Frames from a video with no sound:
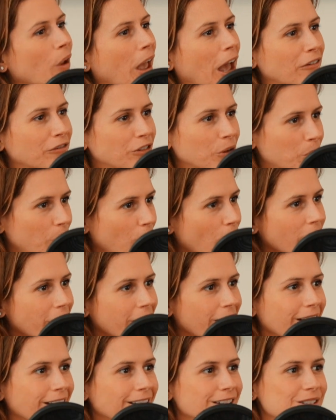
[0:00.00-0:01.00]
we have the
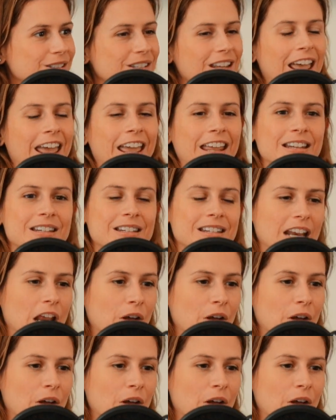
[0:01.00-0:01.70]
products and